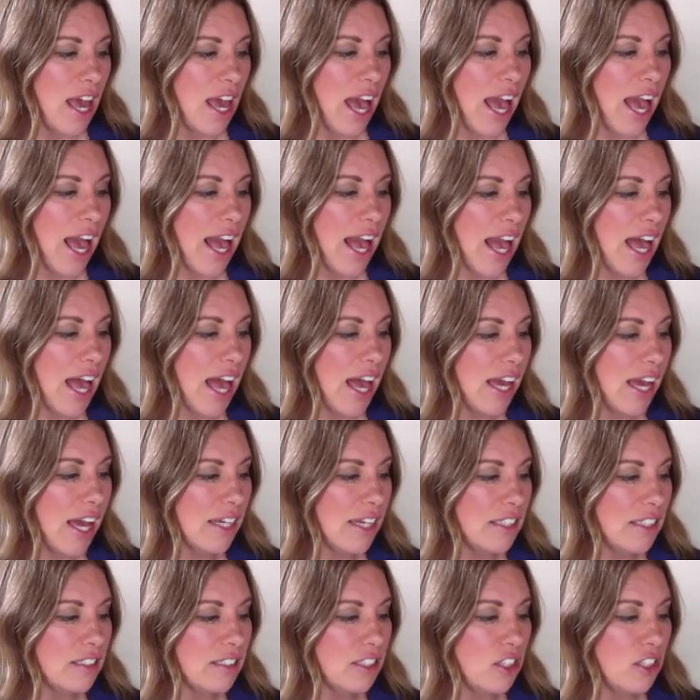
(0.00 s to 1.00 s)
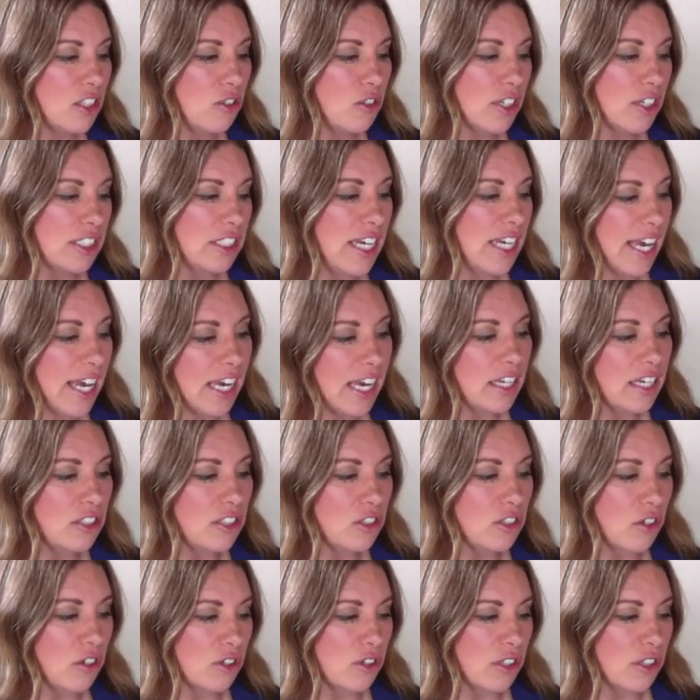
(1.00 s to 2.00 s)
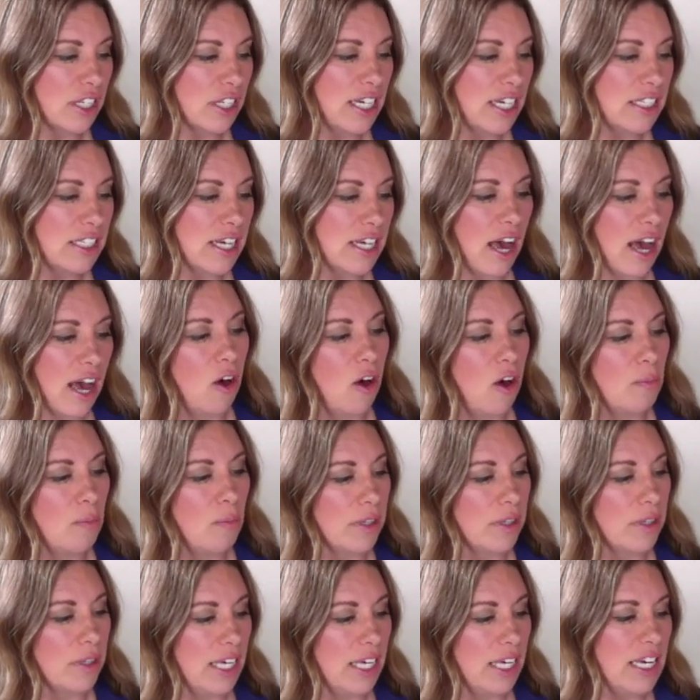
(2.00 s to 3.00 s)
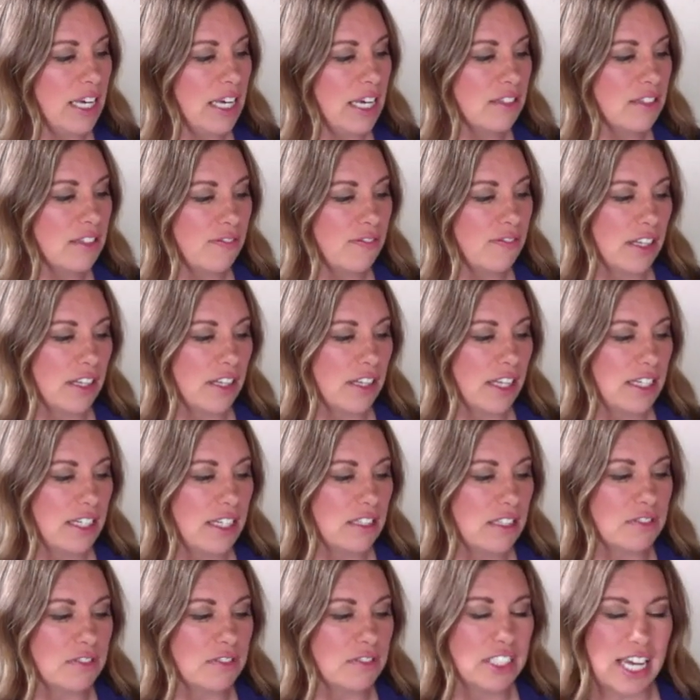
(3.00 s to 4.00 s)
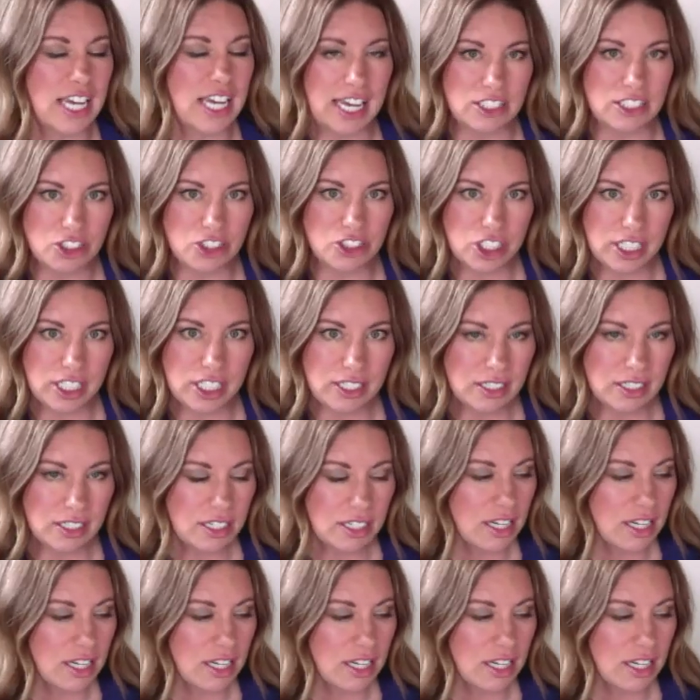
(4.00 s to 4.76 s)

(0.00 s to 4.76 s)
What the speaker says: and you can take it internally to help ease feelings of tension,